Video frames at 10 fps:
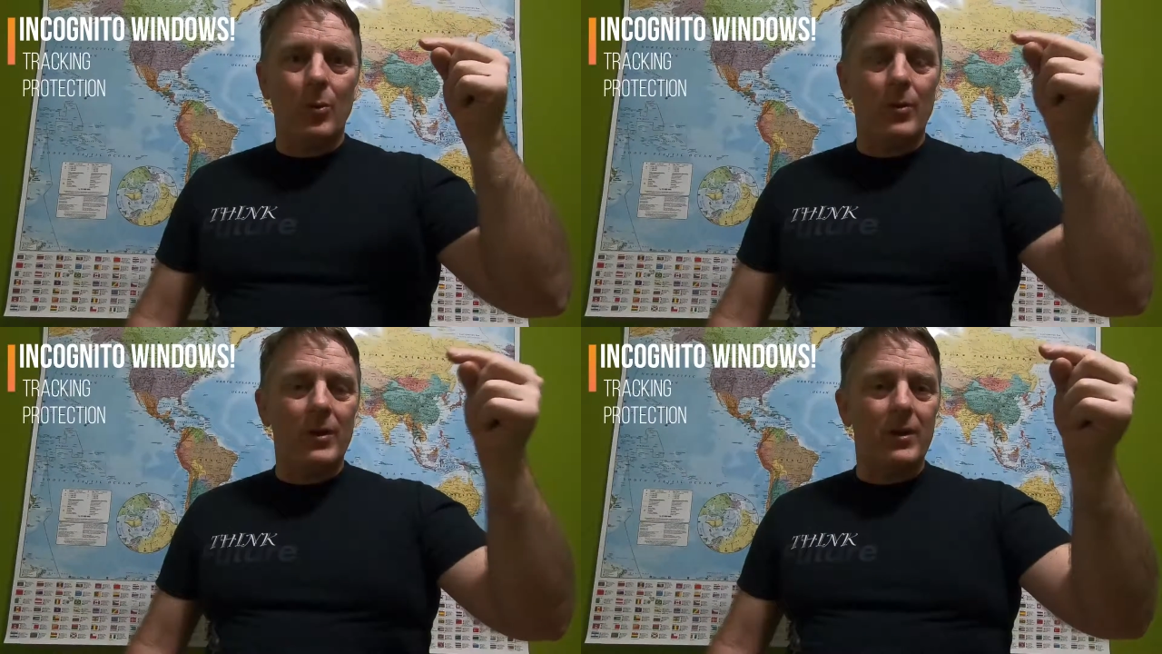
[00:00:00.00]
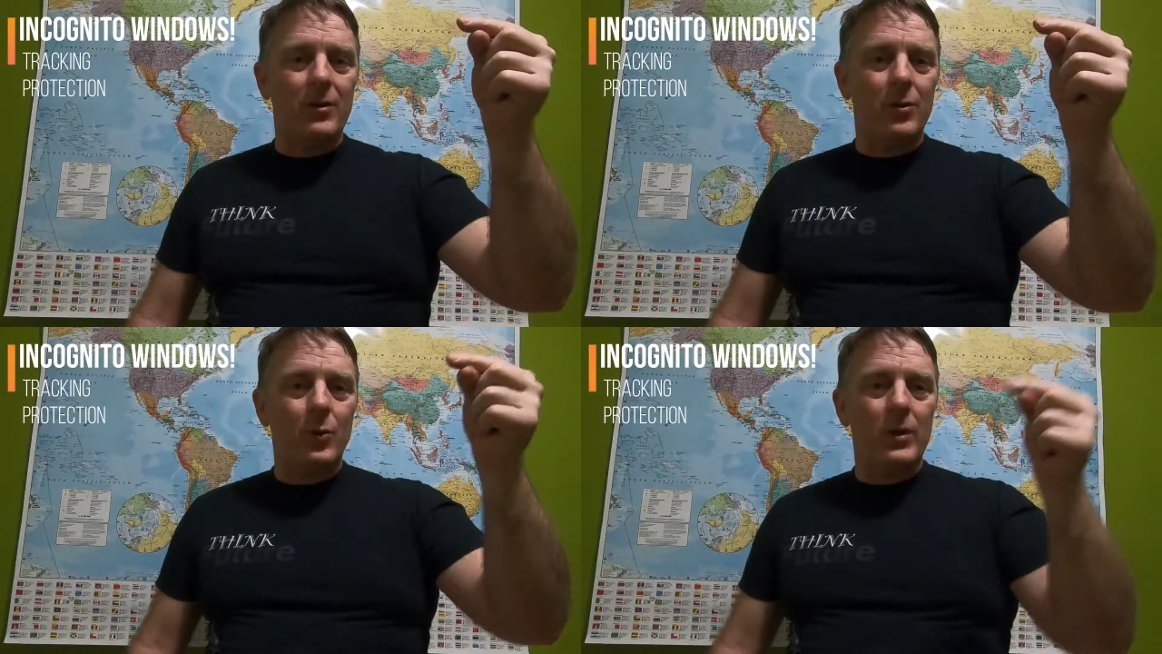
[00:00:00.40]
open
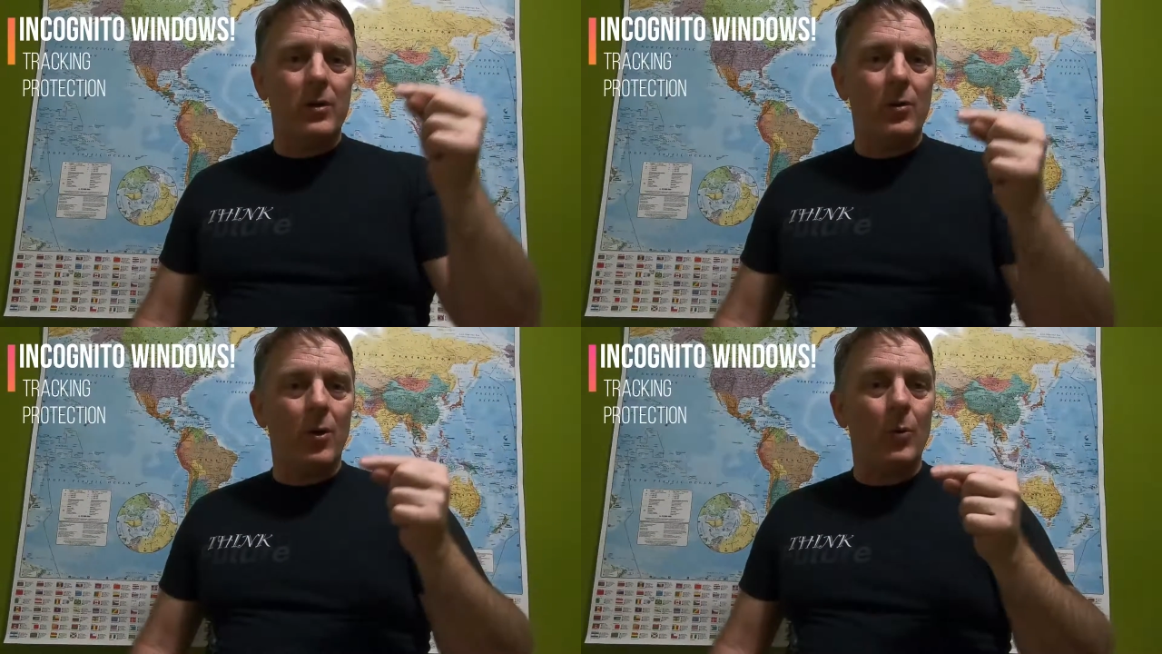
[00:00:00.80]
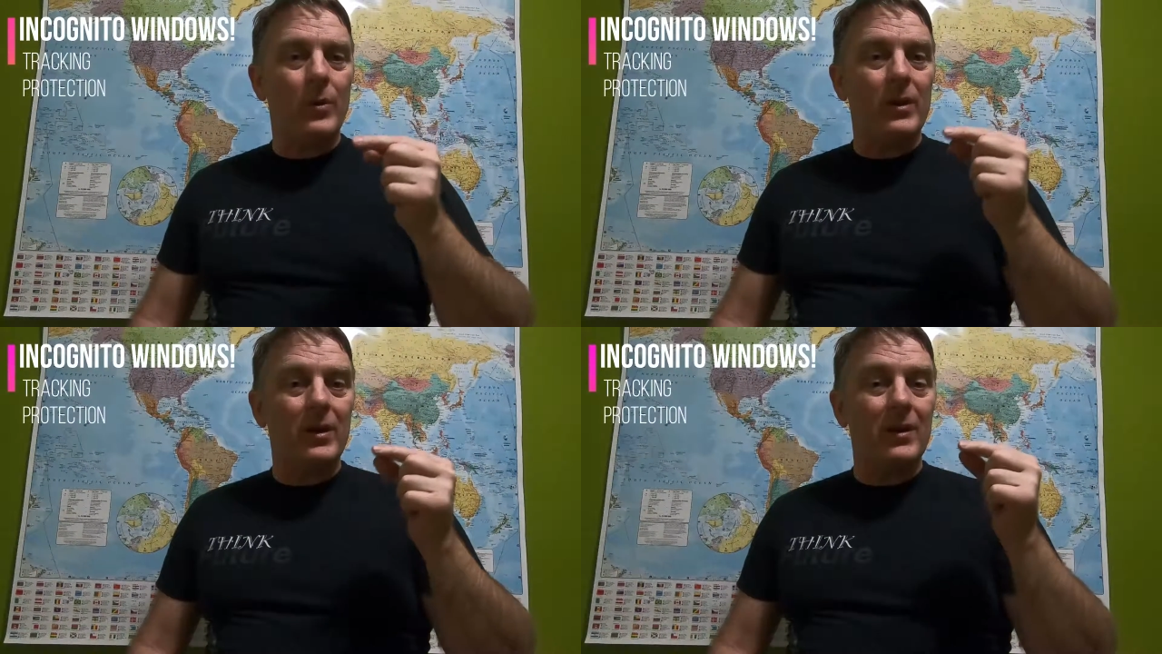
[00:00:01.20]
link in new window,
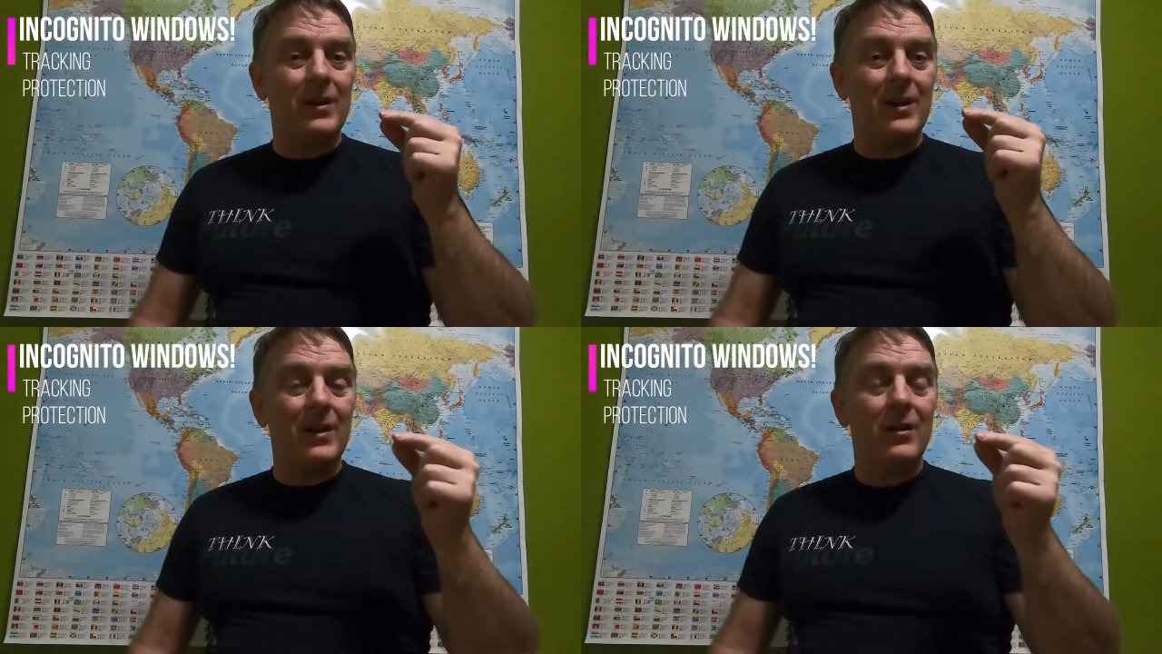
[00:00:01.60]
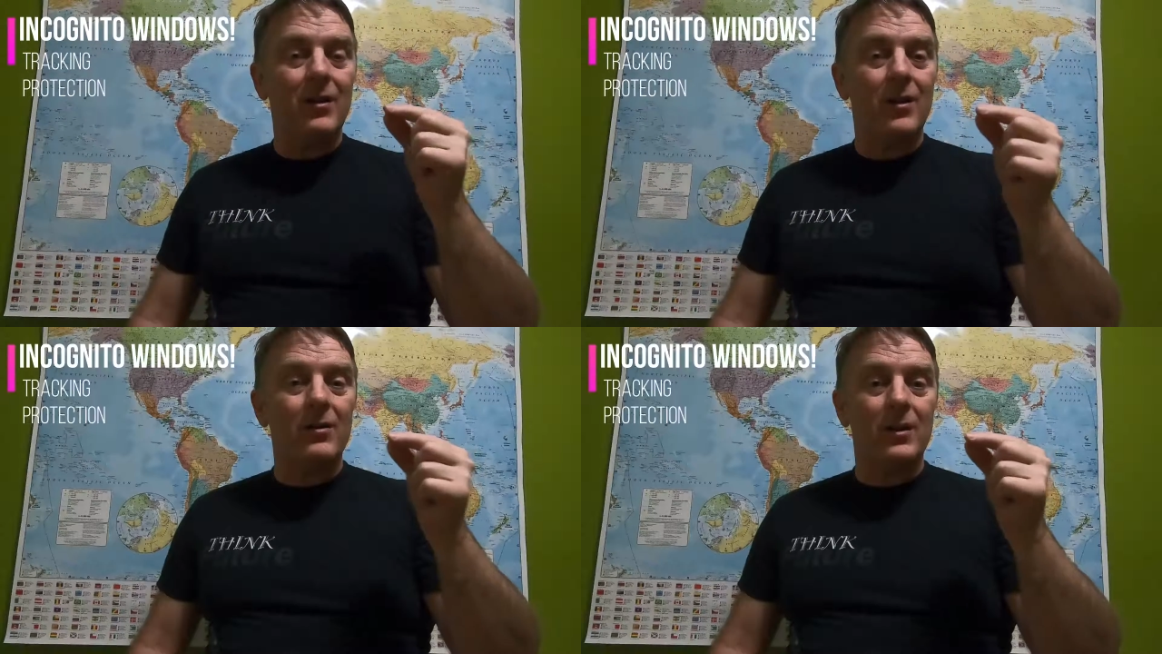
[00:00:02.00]
open link in
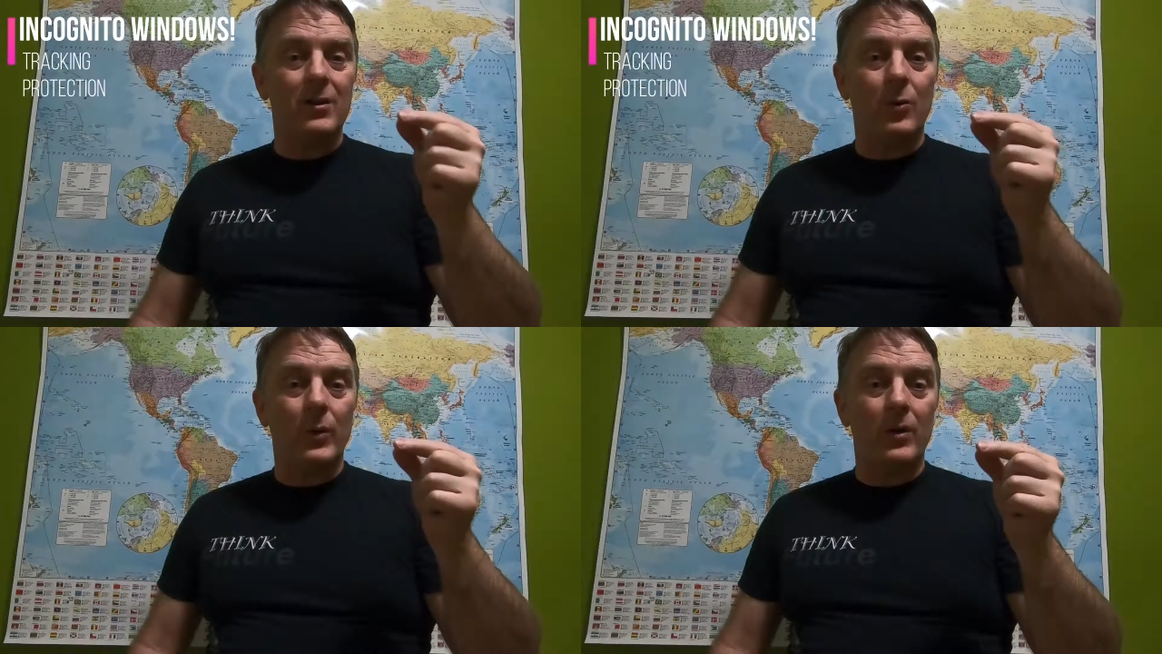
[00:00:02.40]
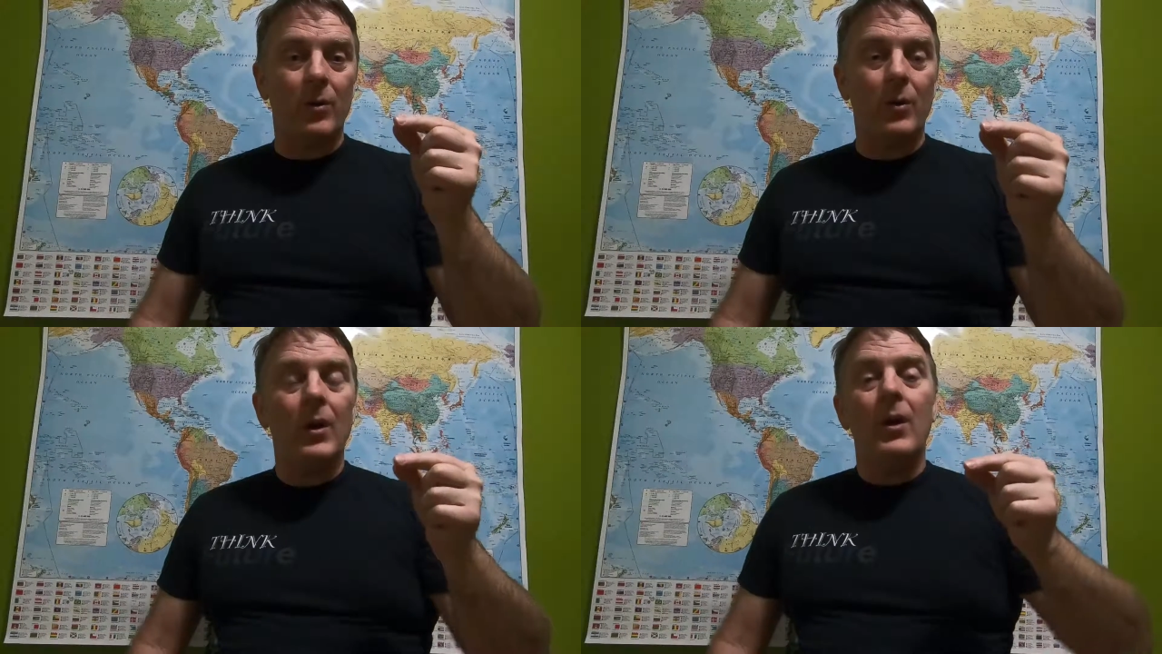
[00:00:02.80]
incognito window.